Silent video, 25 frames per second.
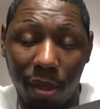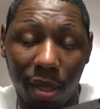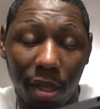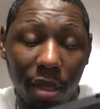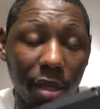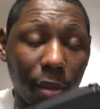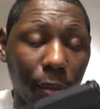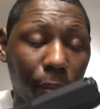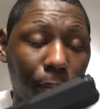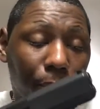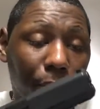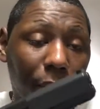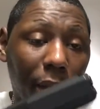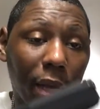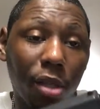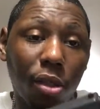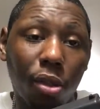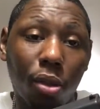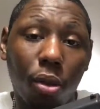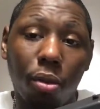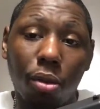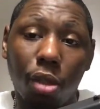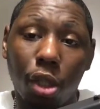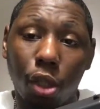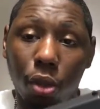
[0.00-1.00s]
Get the best
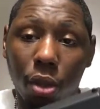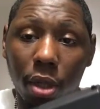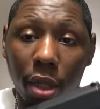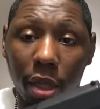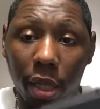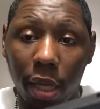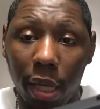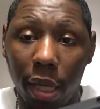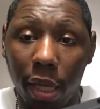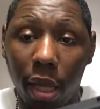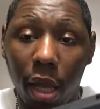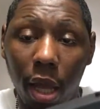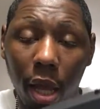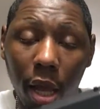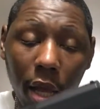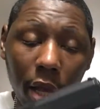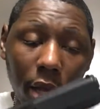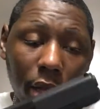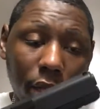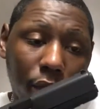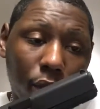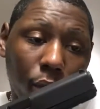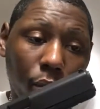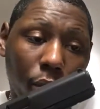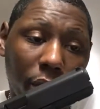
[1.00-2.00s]
holster you could get
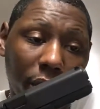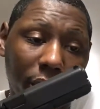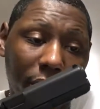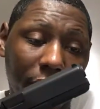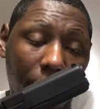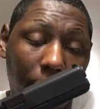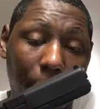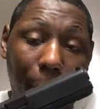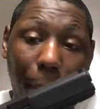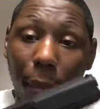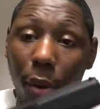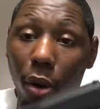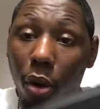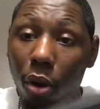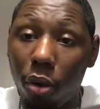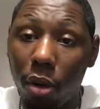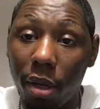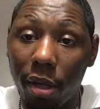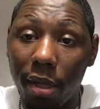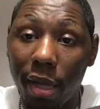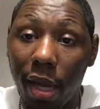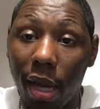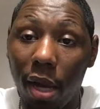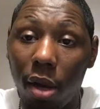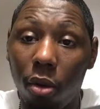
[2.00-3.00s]
to where it's not
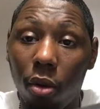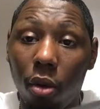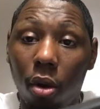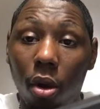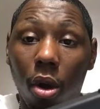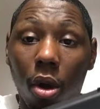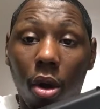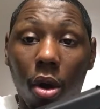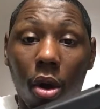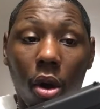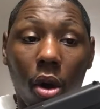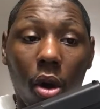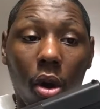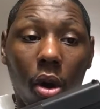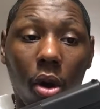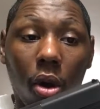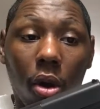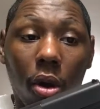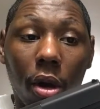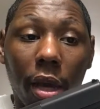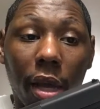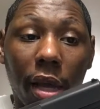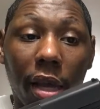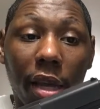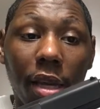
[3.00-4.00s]
poking out
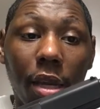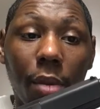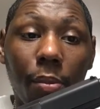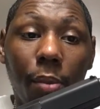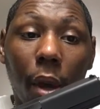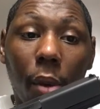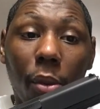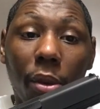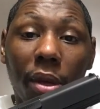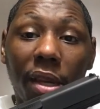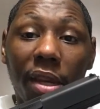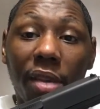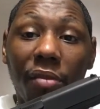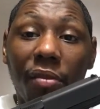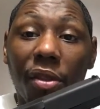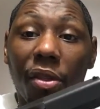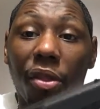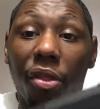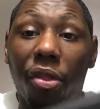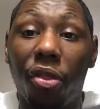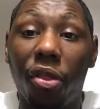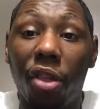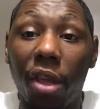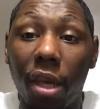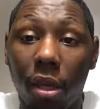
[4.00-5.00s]
or anybody would even
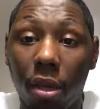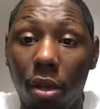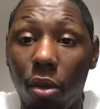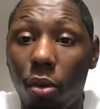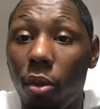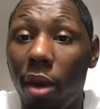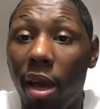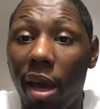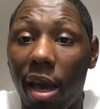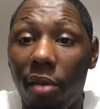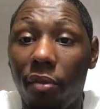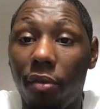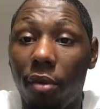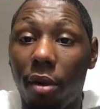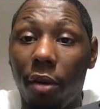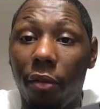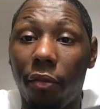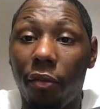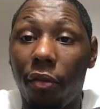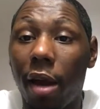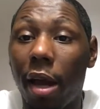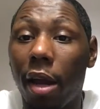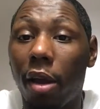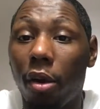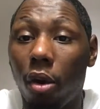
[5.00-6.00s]
think you have a
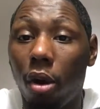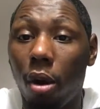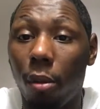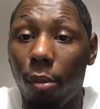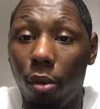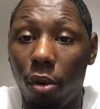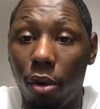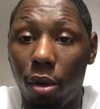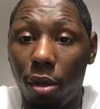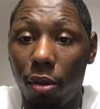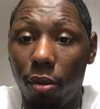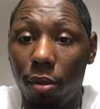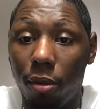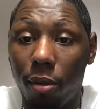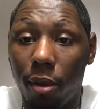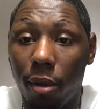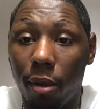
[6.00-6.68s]
firearm on you.